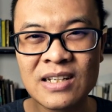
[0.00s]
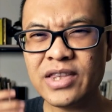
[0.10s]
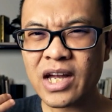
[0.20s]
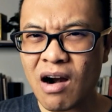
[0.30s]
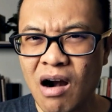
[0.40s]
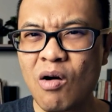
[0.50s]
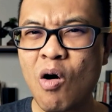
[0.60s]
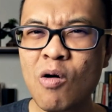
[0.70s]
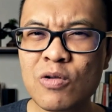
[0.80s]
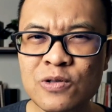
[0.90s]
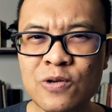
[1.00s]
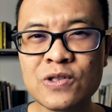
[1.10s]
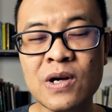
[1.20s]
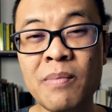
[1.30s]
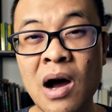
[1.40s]
There are also
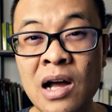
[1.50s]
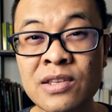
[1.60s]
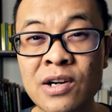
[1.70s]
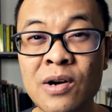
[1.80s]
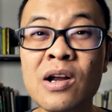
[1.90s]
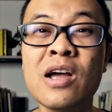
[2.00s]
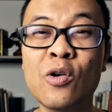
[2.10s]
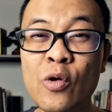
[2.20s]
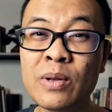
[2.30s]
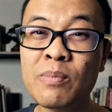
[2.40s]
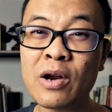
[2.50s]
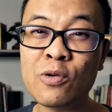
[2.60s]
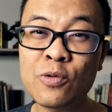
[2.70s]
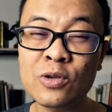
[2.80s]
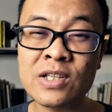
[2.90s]
some other great Micro
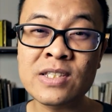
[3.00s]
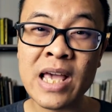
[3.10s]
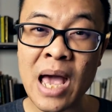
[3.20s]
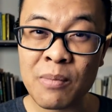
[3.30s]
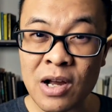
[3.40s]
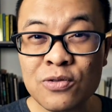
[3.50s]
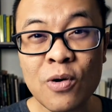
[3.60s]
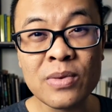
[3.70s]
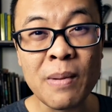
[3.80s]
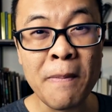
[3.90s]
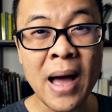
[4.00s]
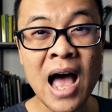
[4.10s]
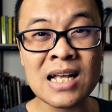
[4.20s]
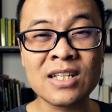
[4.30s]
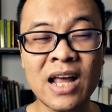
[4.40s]
Four Thirds cameras from the
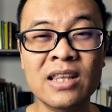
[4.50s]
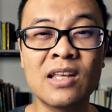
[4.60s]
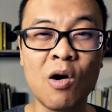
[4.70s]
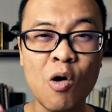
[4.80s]
past, like the